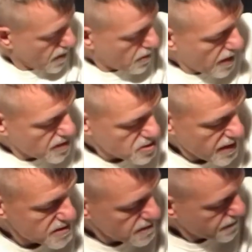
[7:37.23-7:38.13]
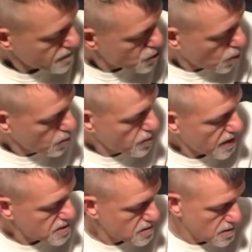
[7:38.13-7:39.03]
Okay, so that's it for the shoulder.
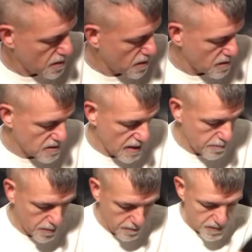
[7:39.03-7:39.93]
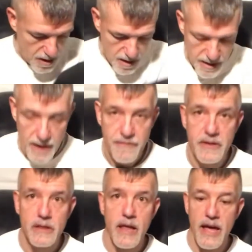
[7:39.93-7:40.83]
That's an example. Now for
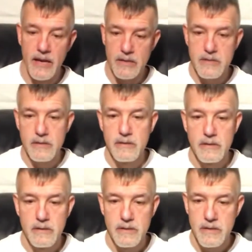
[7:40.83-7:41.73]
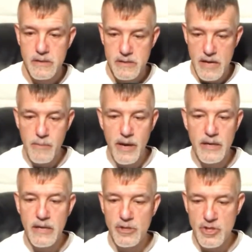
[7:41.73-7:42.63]
your legs, same
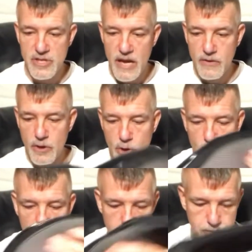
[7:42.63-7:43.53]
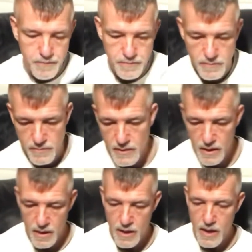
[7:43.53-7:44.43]
idea. Just take the unit
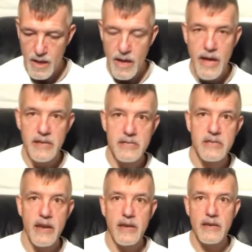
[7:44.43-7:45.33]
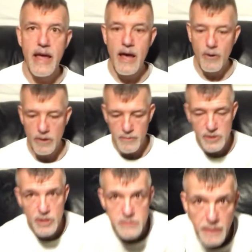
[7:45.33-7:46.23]
and set it down. Let me
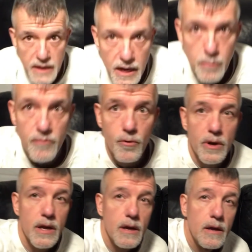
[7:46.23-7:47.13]
adjust my camera for you.